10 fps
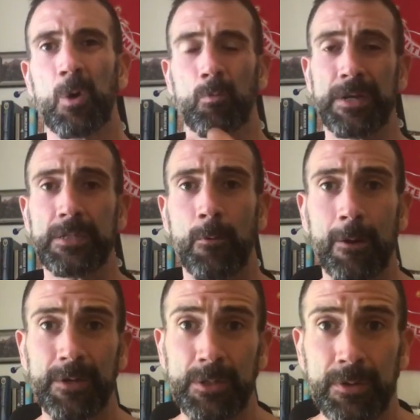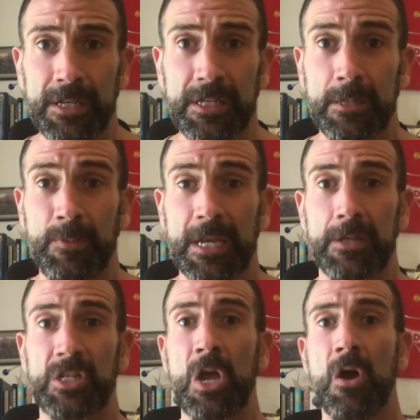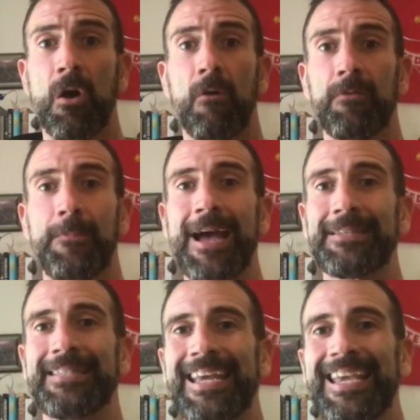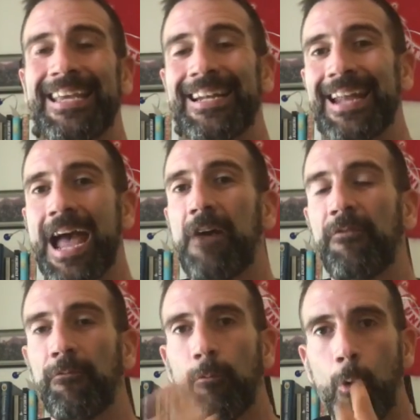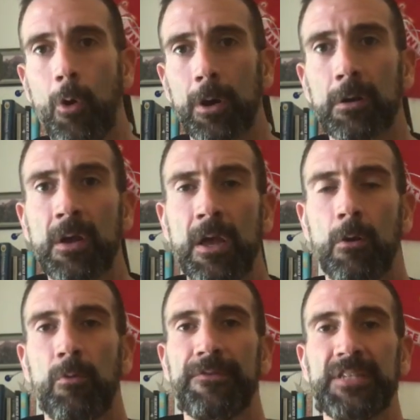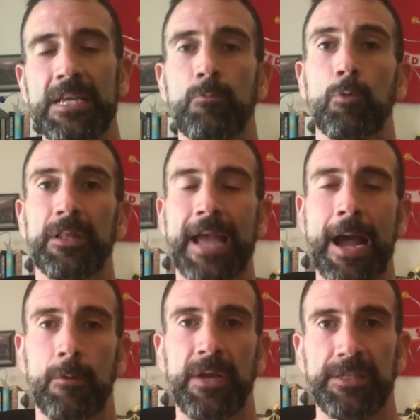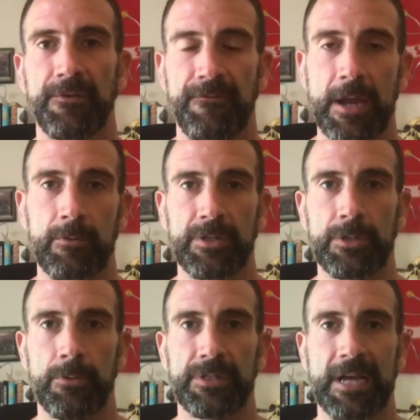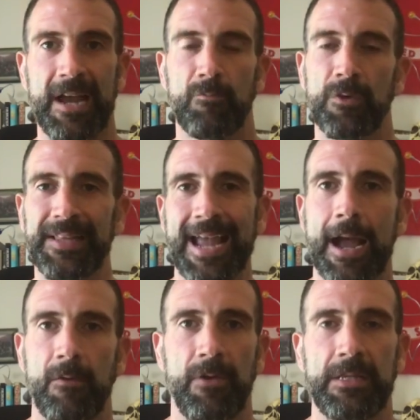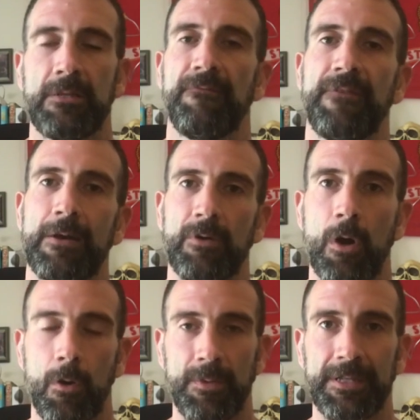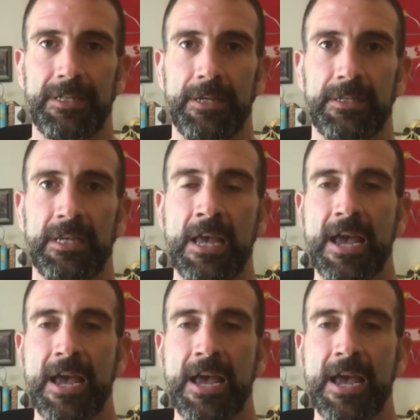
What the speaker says: Reason why we do this is because over the past decade and a half of war, we've seen really high rates of veteran suicide, really high rates of veteran homelessness,